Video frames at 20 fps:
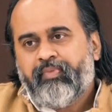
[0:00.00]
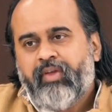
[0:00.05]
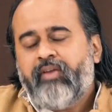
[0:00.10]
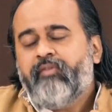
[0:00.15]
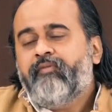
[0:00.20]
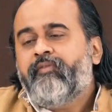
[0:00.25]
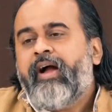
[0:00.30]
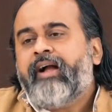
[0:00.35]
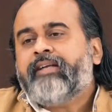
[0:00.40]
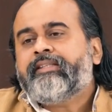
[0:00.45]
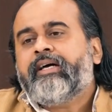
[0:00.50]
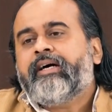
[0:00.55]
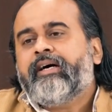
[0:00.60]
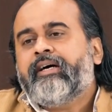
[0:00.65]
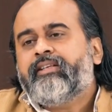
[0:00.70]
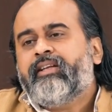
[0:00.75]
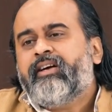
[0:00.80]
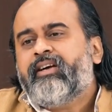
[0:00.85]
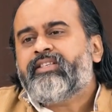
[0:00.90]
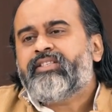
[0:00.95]
In fact, the
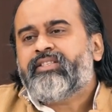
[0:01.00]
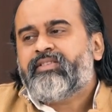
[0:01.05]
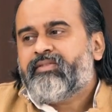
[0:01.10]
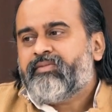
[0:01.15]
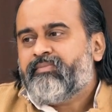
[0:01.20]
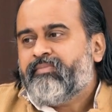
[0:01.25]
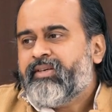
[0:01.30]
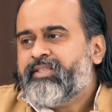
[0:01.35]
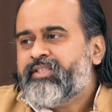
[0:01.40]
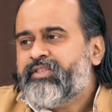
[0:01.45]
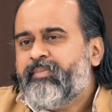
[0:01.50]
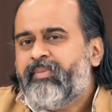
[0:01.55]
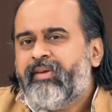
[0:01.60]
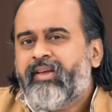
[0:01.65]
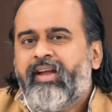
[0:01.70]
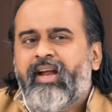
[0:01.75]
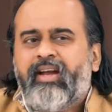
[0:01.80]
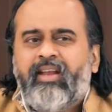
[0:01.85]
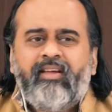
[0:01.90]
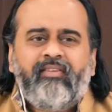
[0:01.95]
others must be
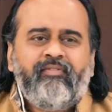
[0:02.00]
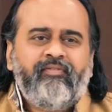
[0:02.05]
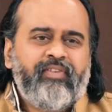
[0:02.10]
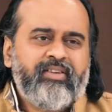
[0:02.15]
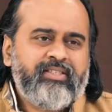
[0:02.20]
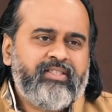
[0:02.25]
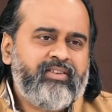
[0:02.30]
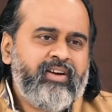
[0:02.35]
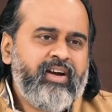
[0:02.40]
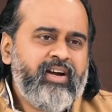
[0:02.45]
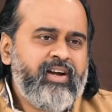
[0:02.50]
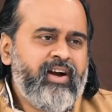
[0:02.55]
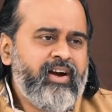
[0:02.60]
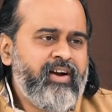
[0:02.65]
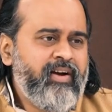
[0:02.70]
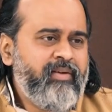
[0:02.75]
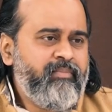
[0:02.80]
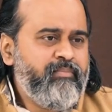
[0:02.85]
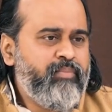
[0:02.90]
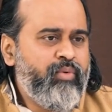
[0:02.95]
getting frustrated
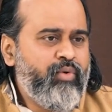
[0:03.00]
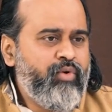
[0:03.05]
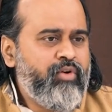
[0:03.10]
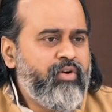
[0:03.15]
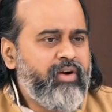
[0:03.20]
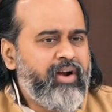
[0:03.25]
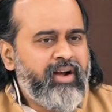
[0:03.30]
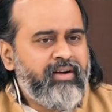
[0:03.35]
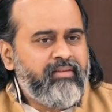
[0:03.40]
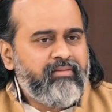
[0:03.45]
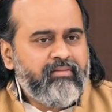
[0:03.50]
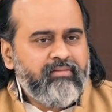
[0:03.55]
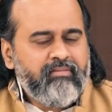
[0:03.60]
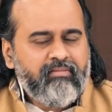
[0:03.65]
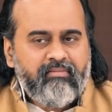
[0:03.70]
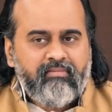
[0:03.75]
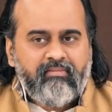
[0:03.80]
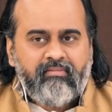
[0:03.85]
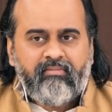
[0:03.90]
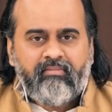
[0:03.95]
and bored and
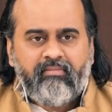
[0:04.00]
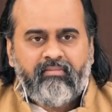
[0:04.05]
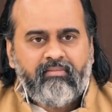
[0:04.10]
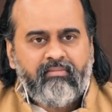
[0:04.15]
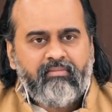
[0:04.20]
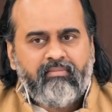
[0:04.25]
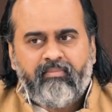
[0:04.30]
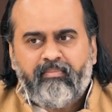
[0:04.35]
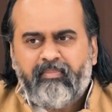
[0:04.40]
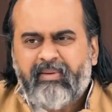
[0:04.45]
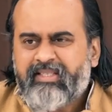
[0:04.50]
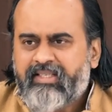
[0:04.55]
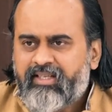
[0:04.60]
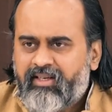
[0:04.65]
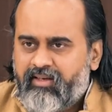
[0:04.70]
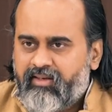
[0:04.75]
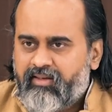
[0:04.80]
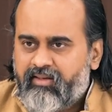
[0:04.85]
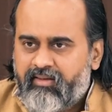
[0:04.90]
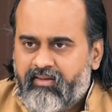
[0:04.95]

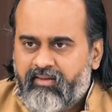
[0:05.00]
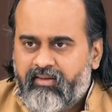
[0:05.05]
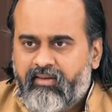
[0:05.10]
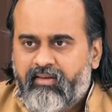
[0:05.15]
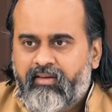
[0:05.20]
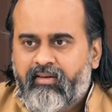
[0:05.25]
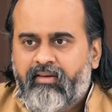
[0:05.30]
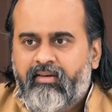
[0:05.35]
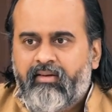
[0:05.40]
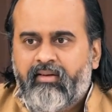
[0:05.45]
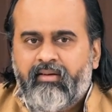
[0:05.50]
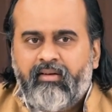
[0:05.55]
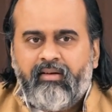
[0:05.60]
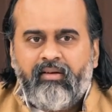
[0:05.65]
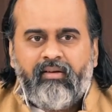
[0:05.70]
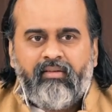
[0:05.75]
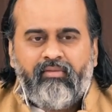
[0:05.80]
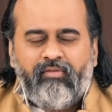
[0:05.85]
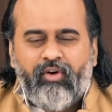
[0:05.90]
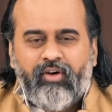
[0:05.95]
puzzled.
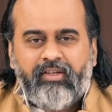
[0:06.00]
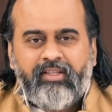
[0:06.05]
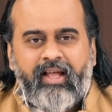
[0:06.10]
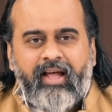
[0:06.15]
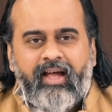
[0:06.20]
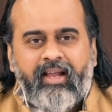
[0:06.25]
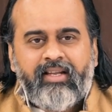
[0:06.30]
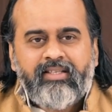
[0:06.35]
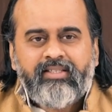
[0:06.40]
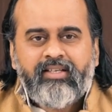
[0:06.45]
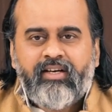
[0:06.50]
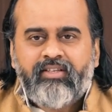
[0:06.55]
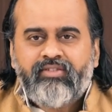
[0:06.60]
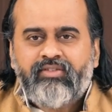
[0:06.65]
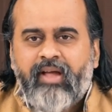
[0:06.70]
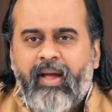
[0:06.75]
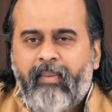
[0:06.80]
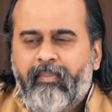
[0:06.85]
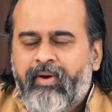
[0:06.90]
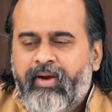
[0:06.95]
What the hell is
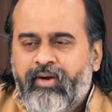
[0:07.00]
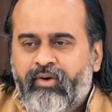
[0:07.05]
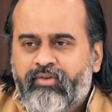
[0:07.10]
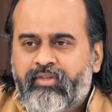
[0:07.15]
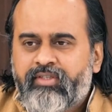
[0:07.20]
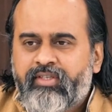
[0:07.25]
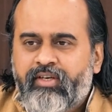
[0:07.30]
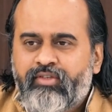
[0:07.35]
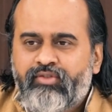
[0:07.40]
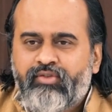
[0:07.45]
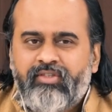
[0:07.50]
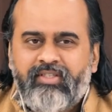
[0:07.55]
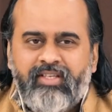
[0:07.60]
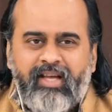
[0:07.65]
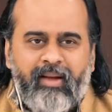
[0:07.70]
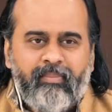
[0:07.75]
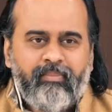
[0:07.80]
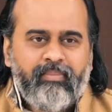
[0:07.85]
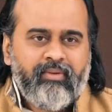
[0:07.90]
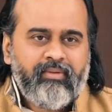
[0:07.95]
happening to this Arjun
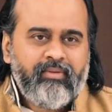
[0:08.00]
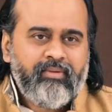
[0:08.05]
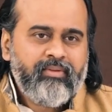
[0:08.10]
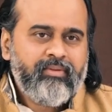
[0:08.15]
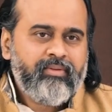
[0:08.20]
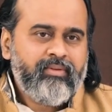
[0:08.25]
chap?